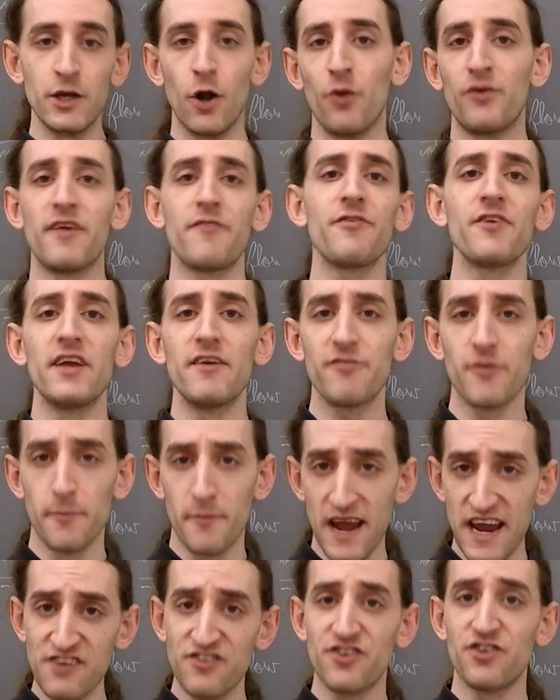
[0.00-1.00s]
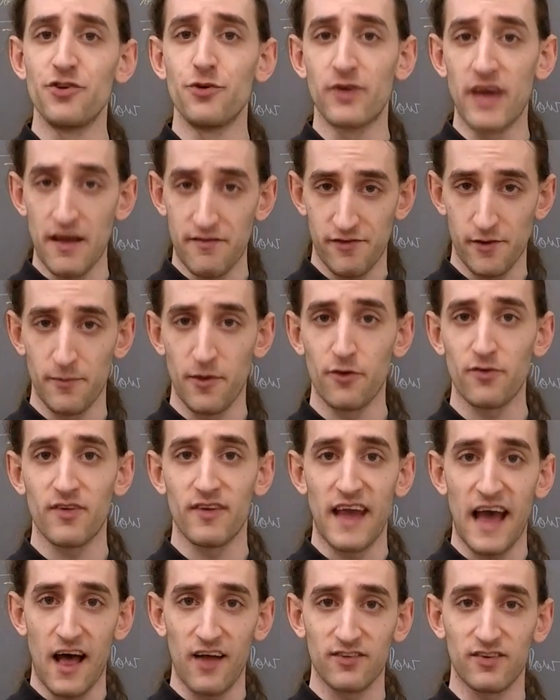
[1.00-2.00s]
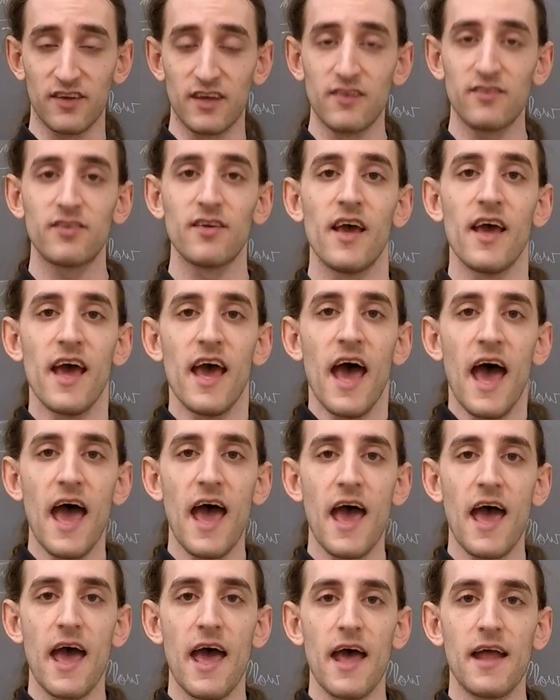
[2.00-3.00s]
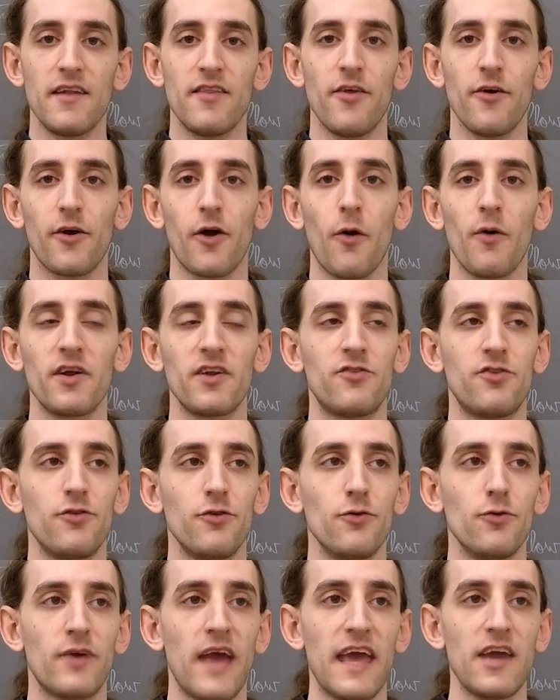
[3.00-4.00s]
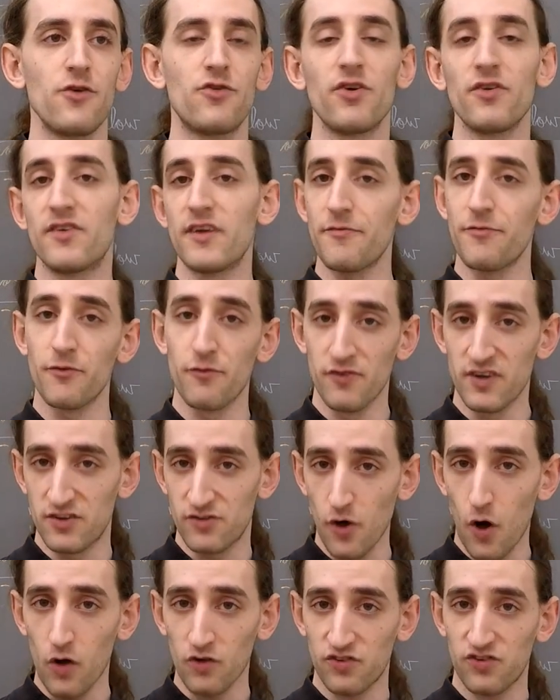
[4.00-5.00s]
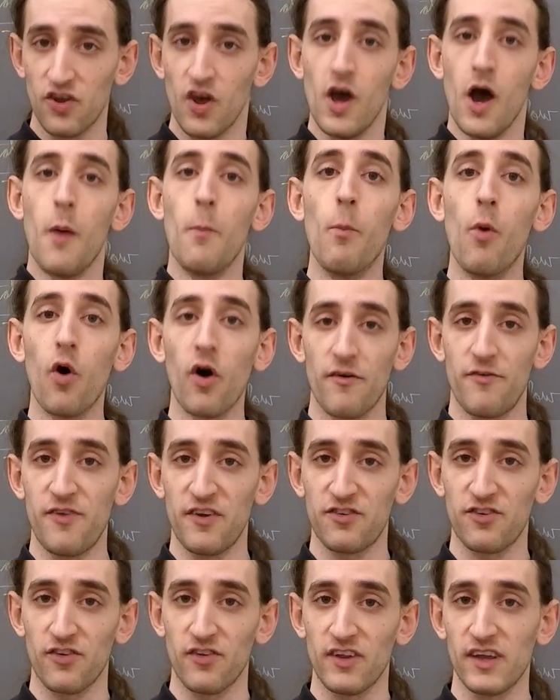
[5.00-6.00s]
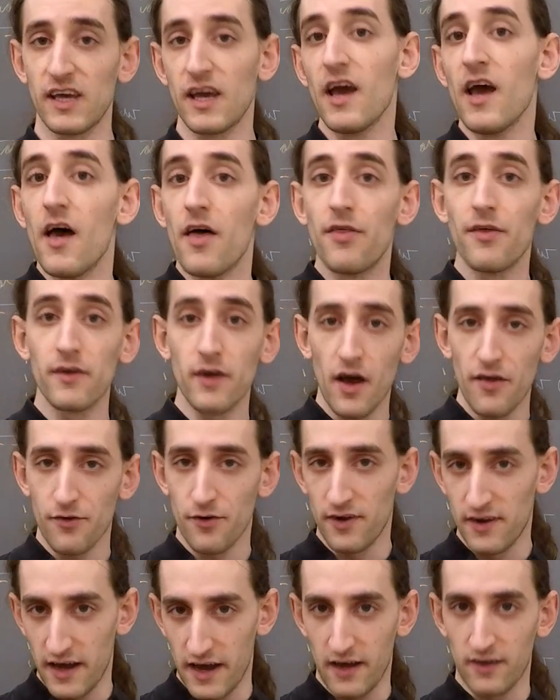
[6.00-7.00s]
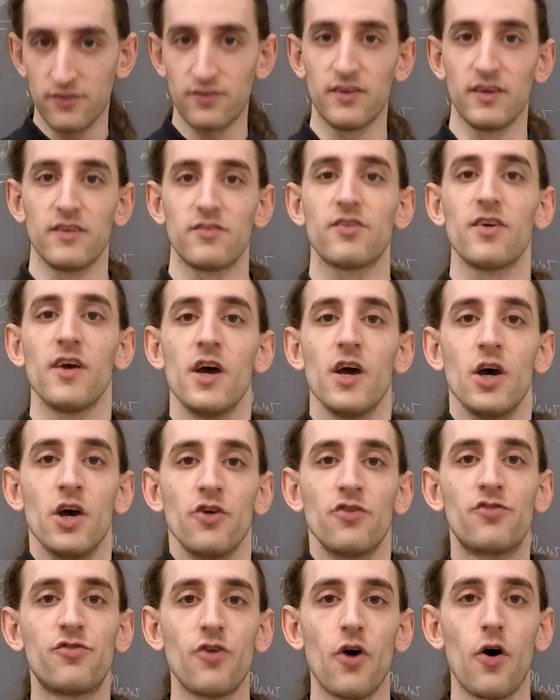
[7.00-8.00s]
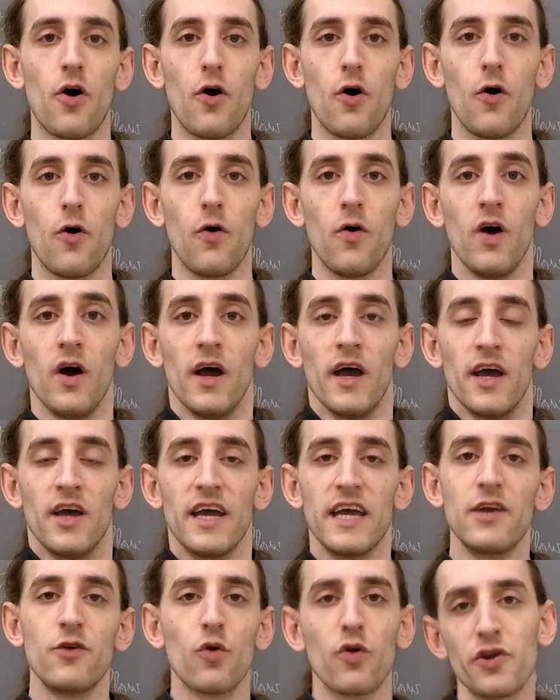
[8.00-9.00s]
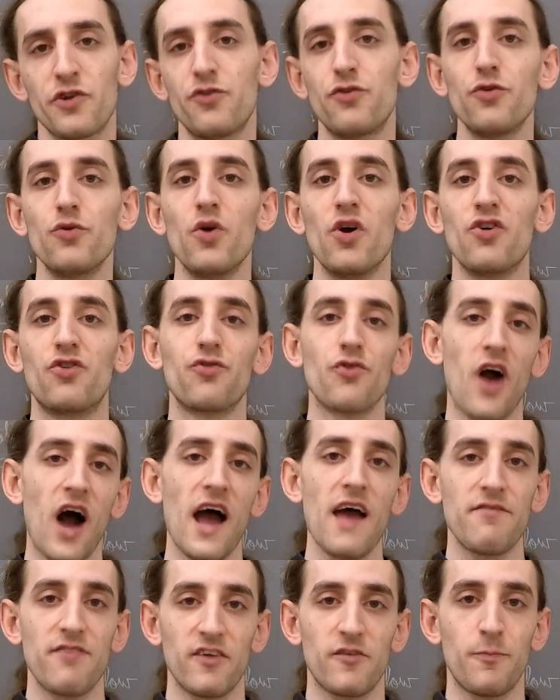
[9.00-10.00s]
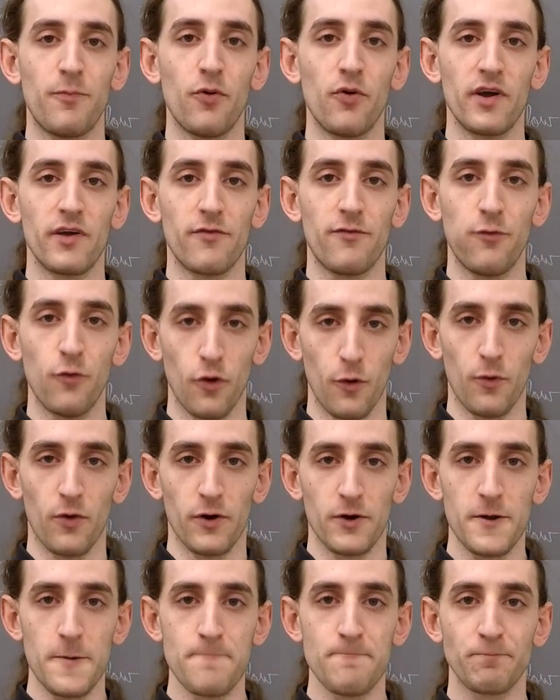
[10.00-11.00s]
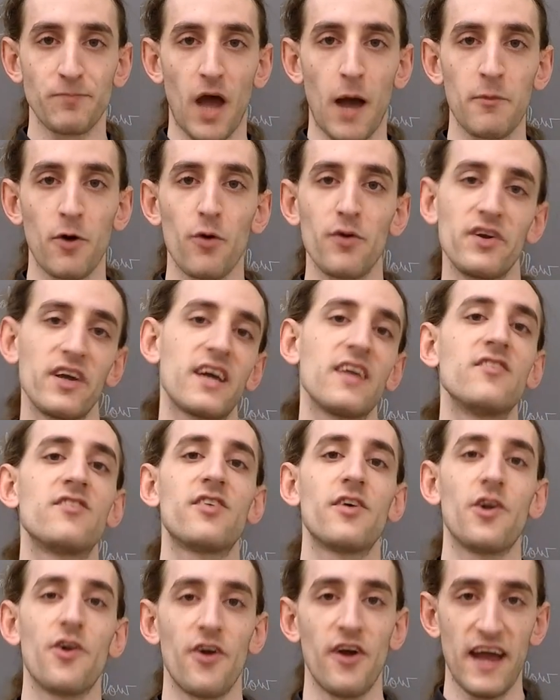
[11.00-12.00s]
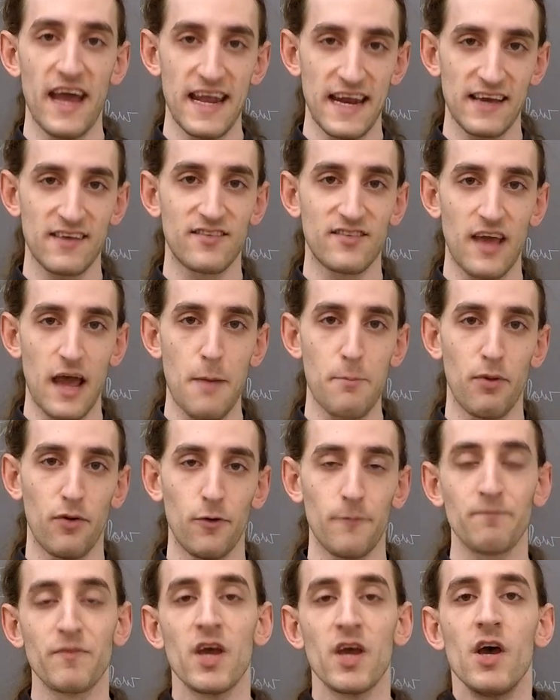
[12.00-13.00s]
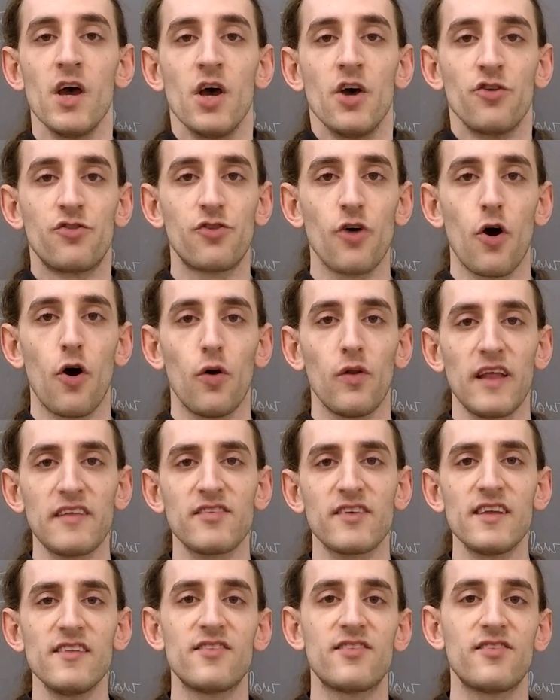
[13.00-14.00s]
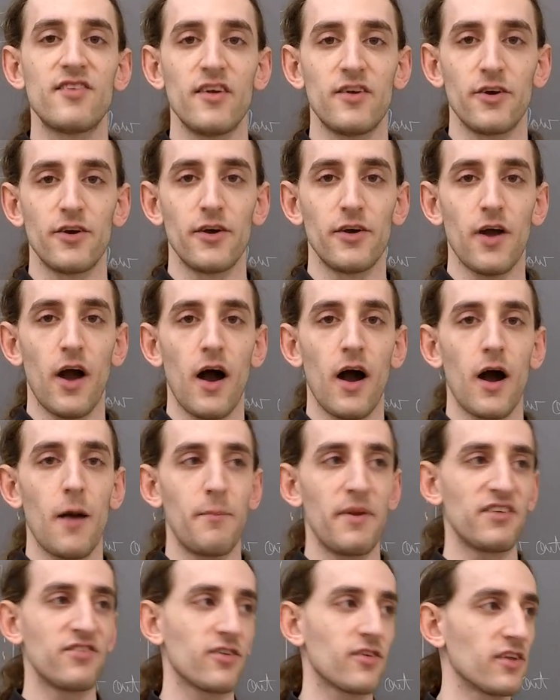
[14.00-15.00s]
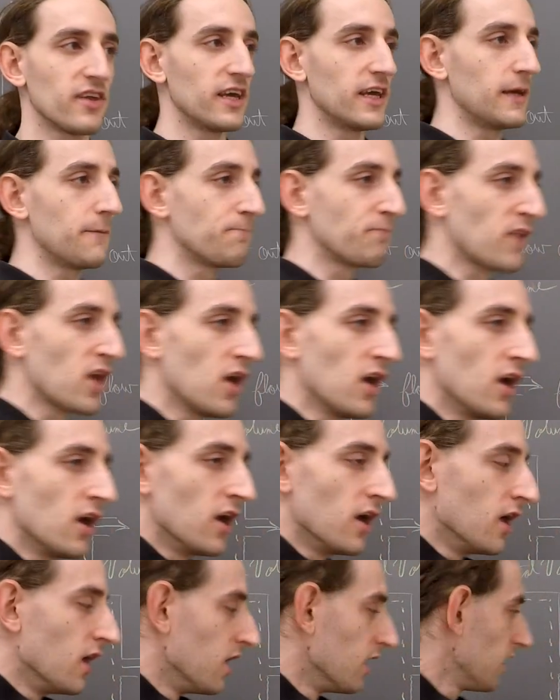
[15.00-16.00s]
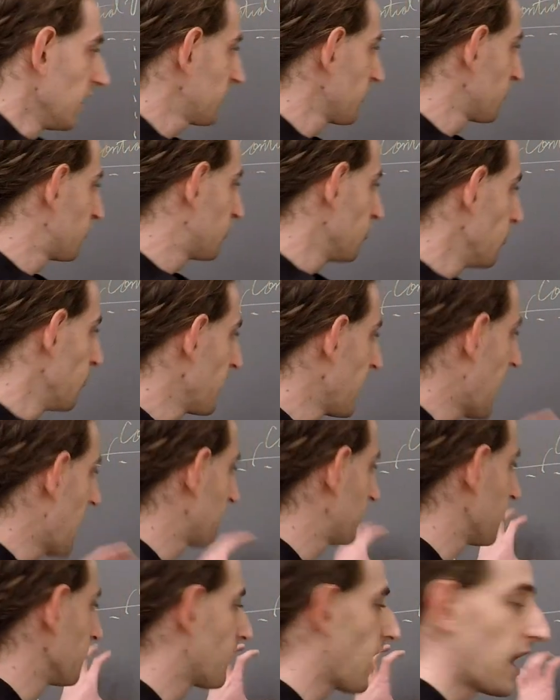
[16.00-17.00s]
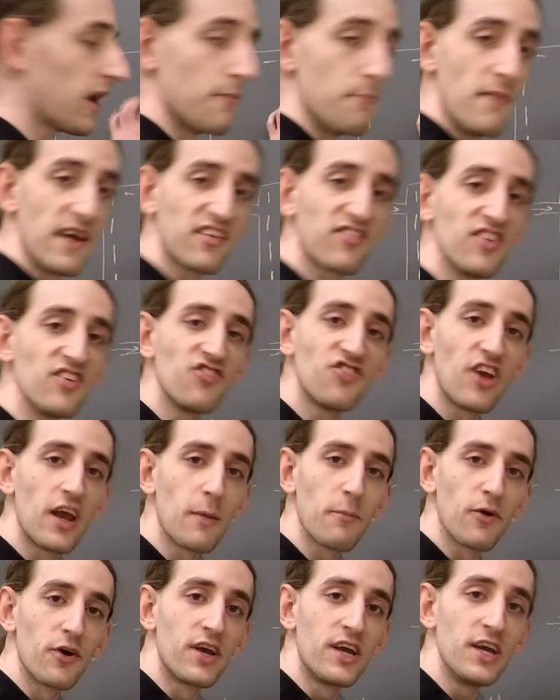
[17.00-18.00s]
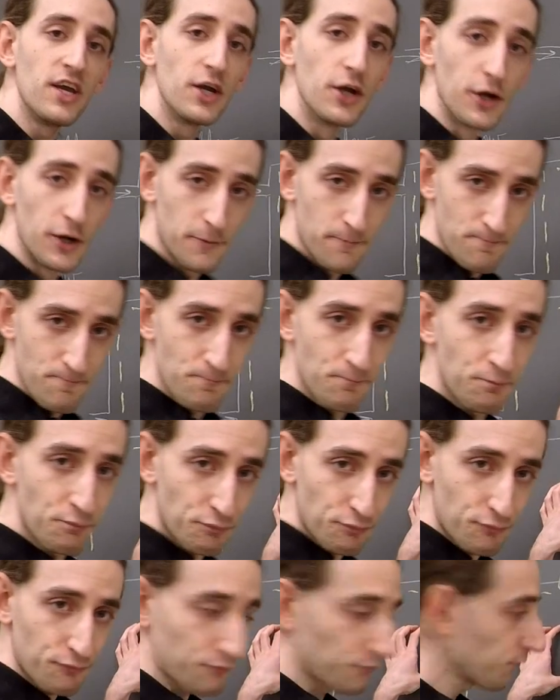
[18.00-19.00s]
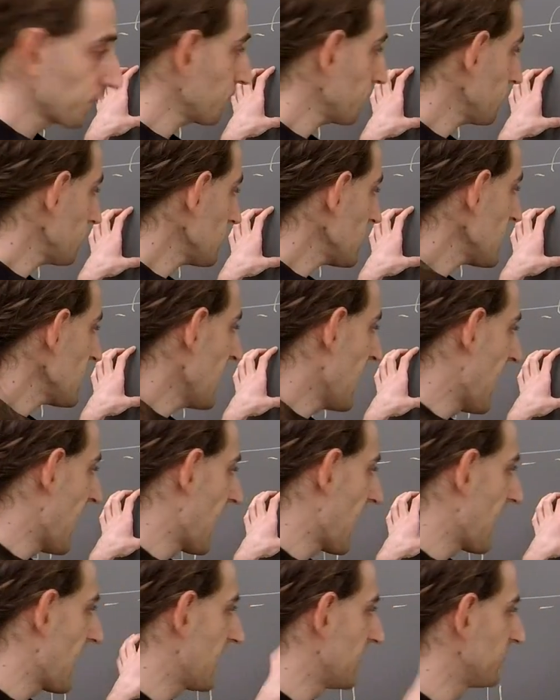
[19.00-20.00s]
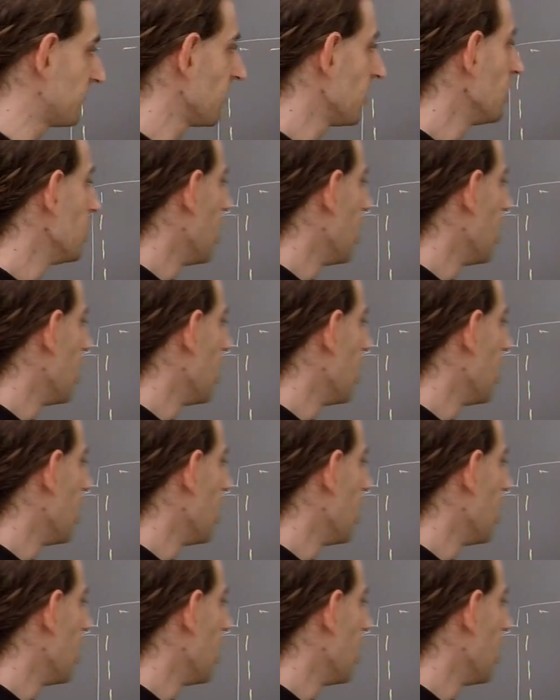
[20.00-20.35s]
different information you get from those analyses, and they're going to get you to different results more efficiently than other analyses. So in order to drive this point forward, I'm going to consider an example. So let's consider let's assume we have some kind of mixing chamber here, and